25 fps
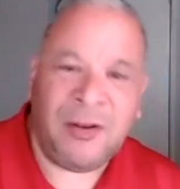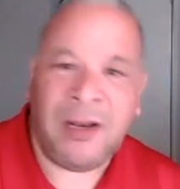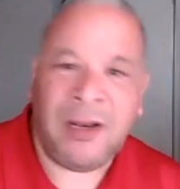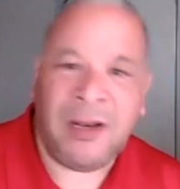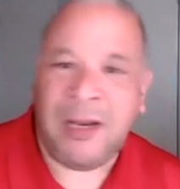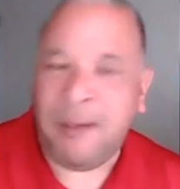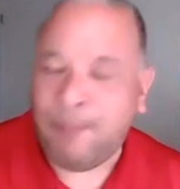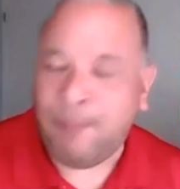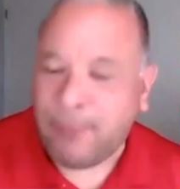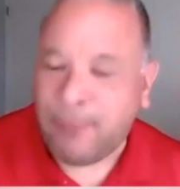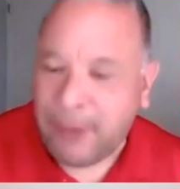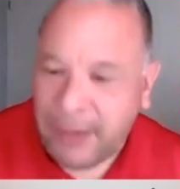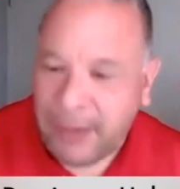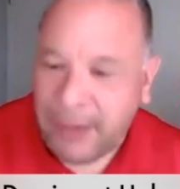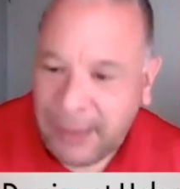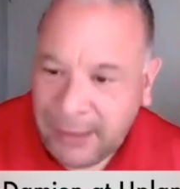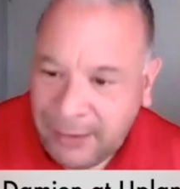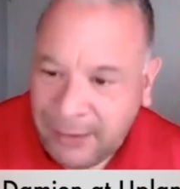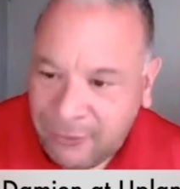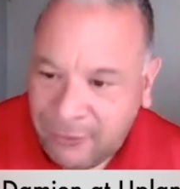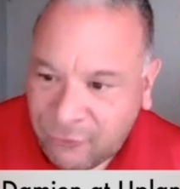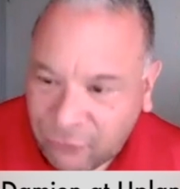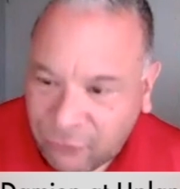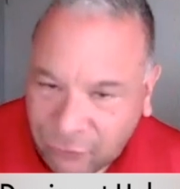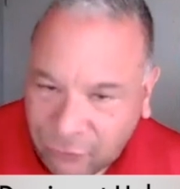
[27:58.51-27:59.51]
and then he
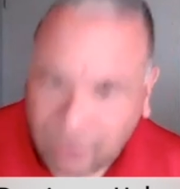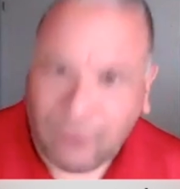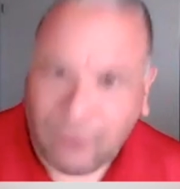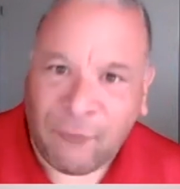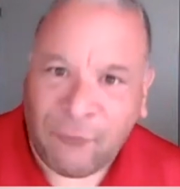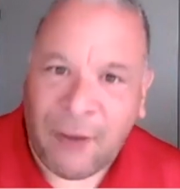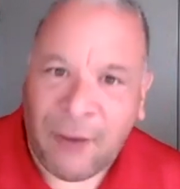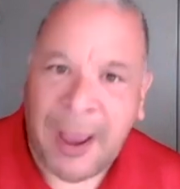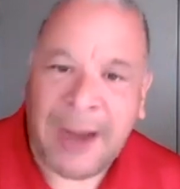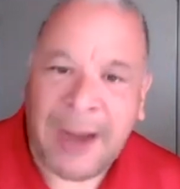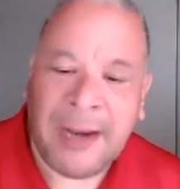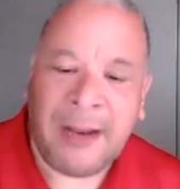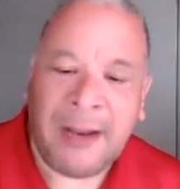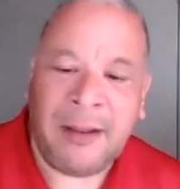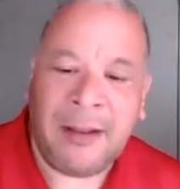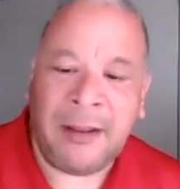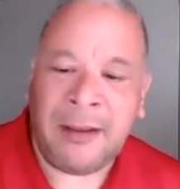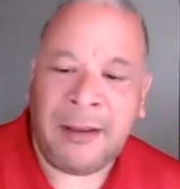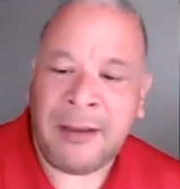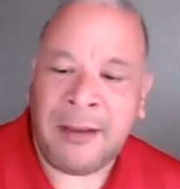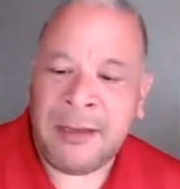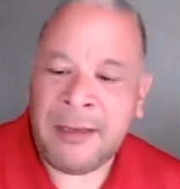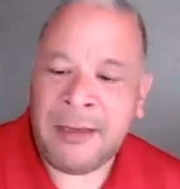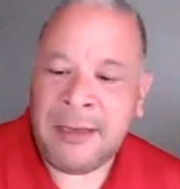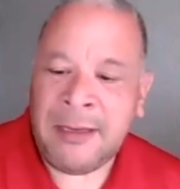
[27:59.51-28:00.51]
played Servite
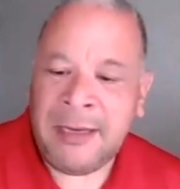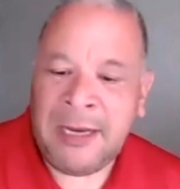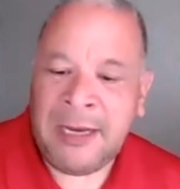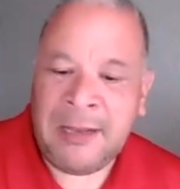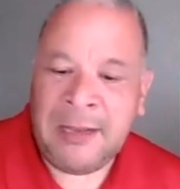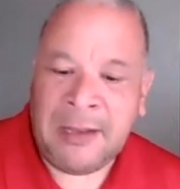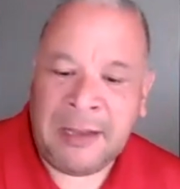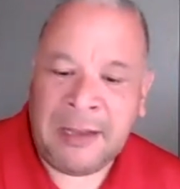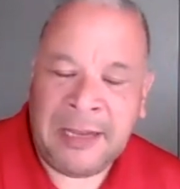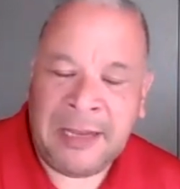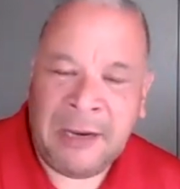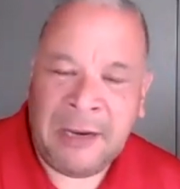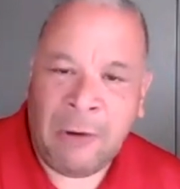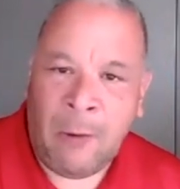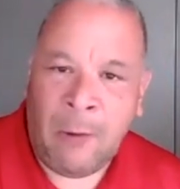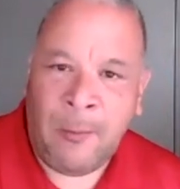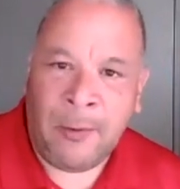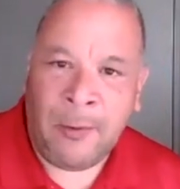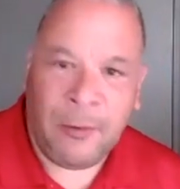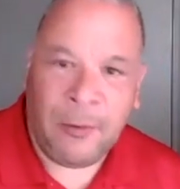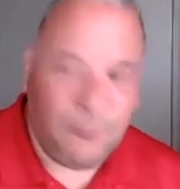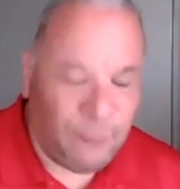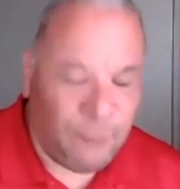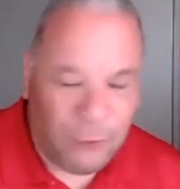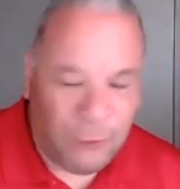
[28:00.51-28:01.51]
in the league
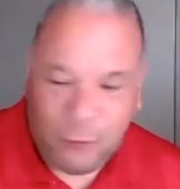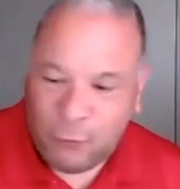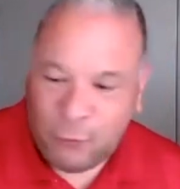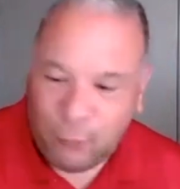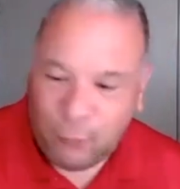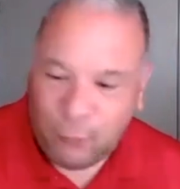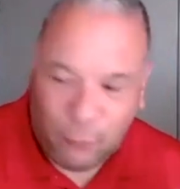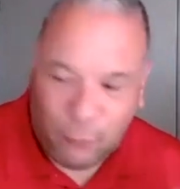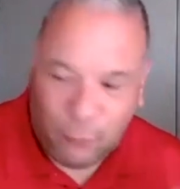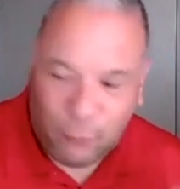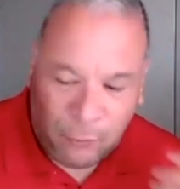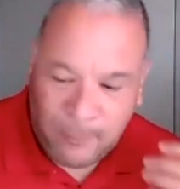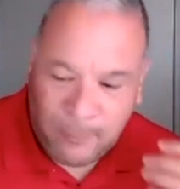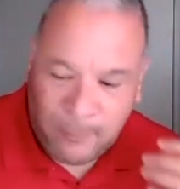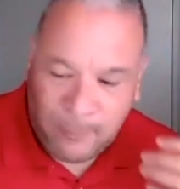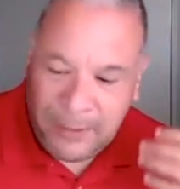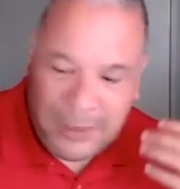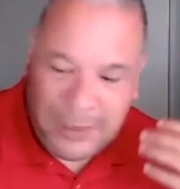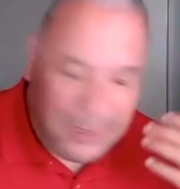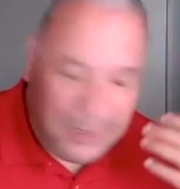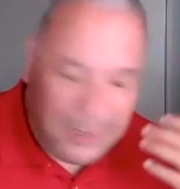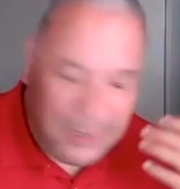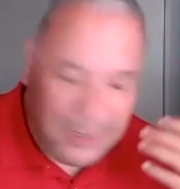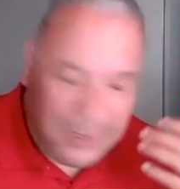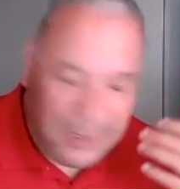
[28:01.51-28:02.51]
opener, which for
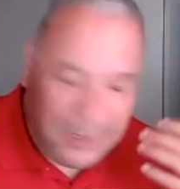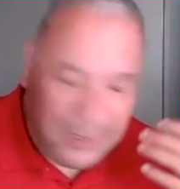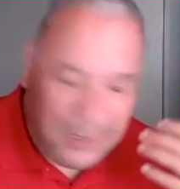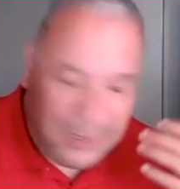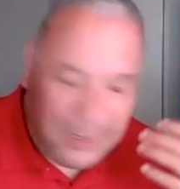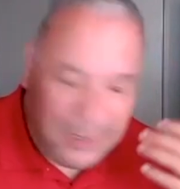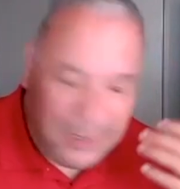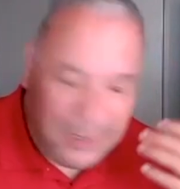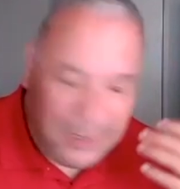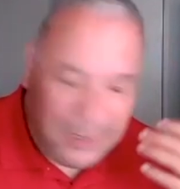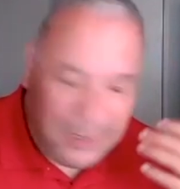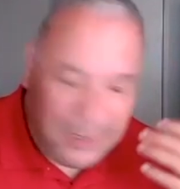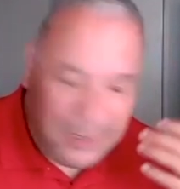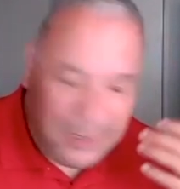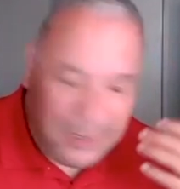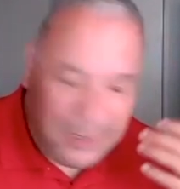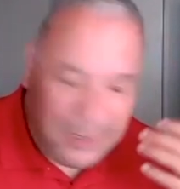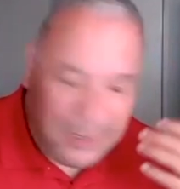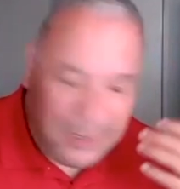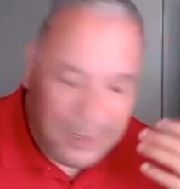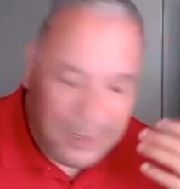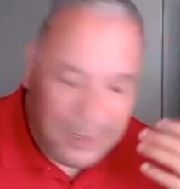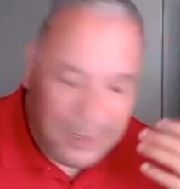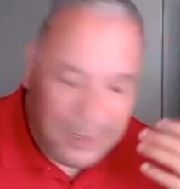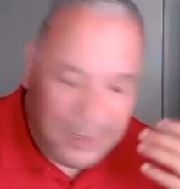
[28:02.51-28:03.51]
me was, I
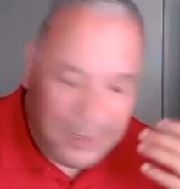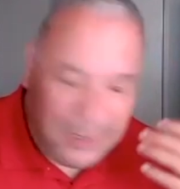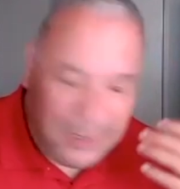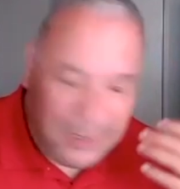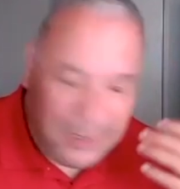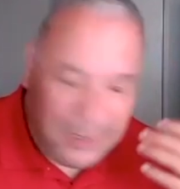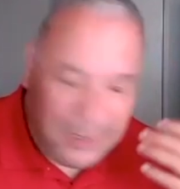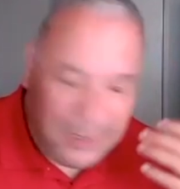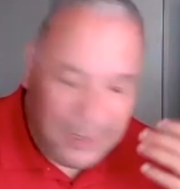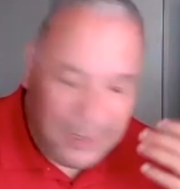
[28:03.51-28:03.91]
didn't